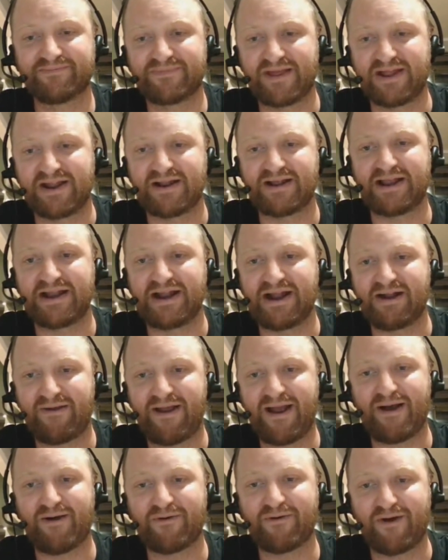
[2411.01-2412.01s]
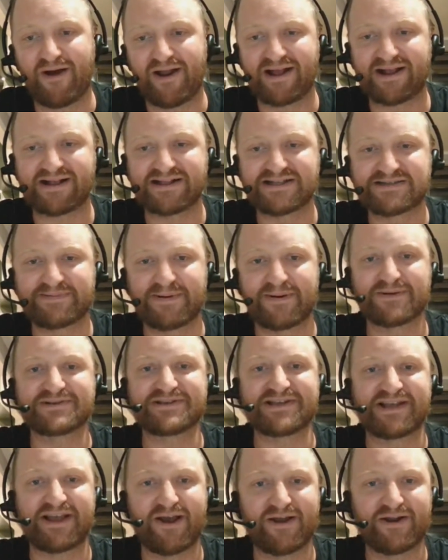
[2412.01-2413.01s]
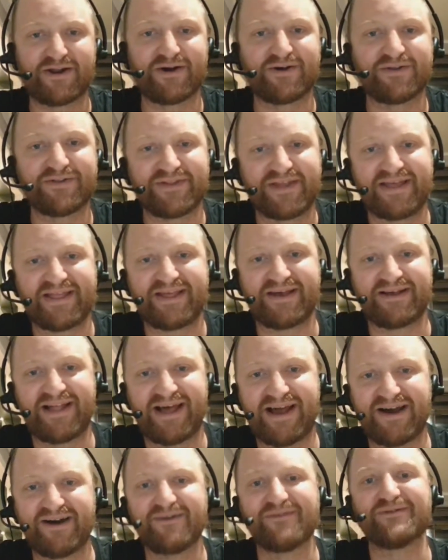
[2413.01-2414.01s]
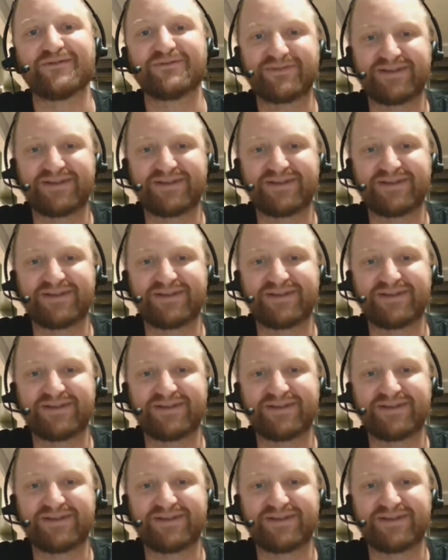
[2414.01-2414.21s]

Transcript: NRL kind of conspiracy going on that they're like, oh,